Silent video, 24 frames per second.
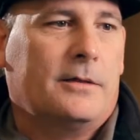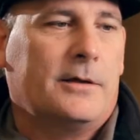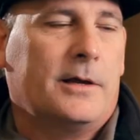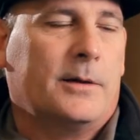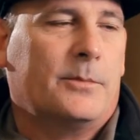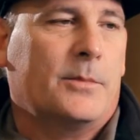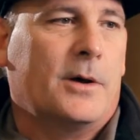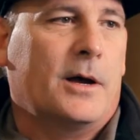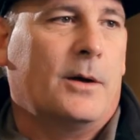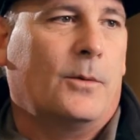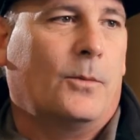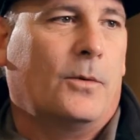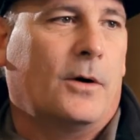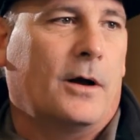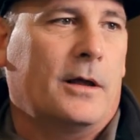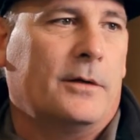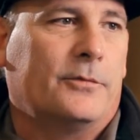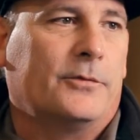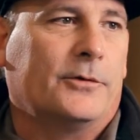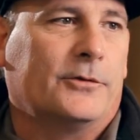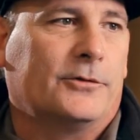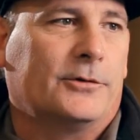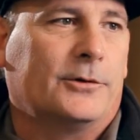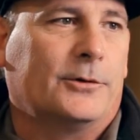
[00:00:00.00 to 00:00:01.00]
think my
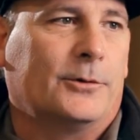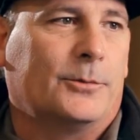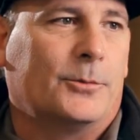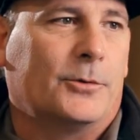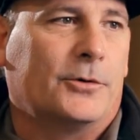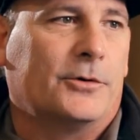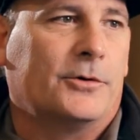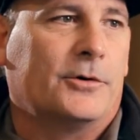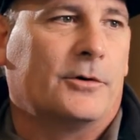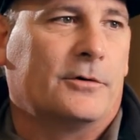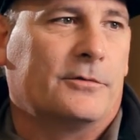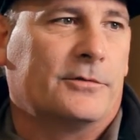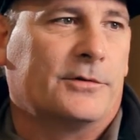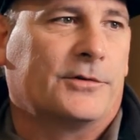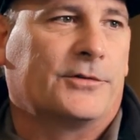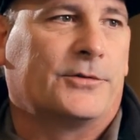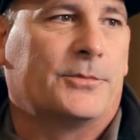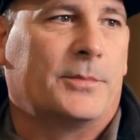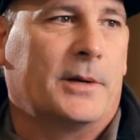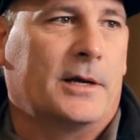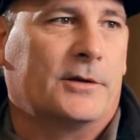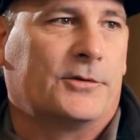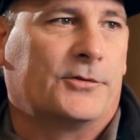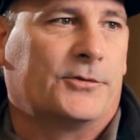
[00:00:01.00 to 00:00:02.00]
wife was a little more
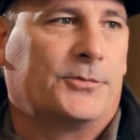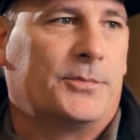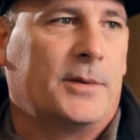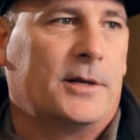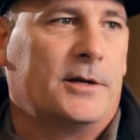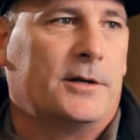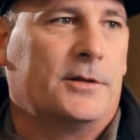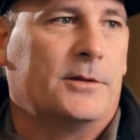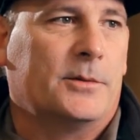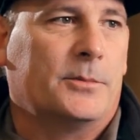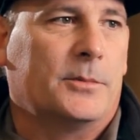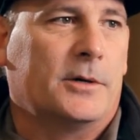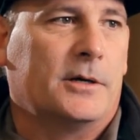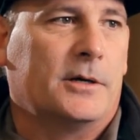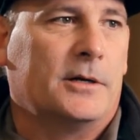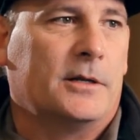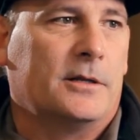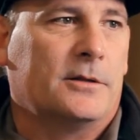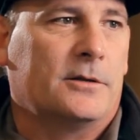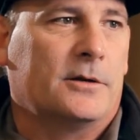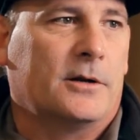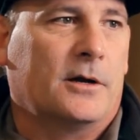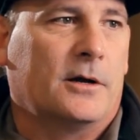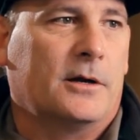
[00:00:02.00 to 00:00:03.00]
nervous about spending the
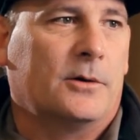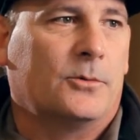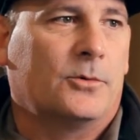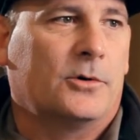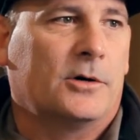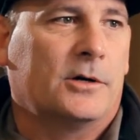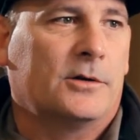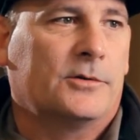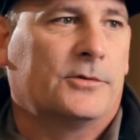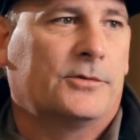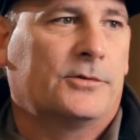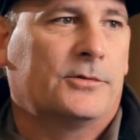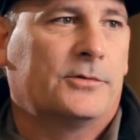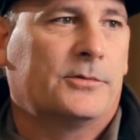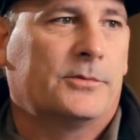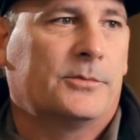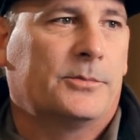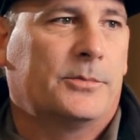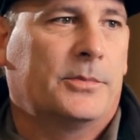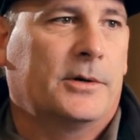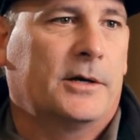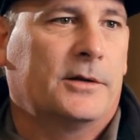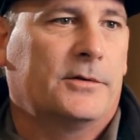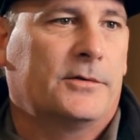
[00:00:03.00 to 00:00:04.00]
money than I was,
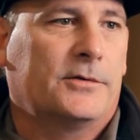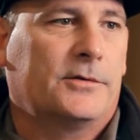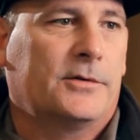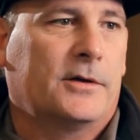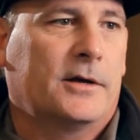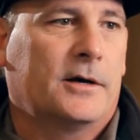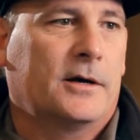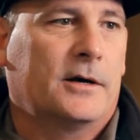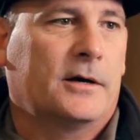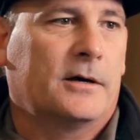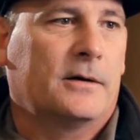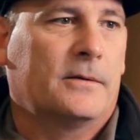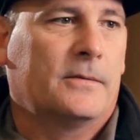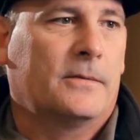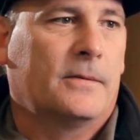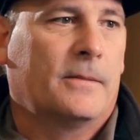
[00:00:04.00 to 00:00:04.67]
but you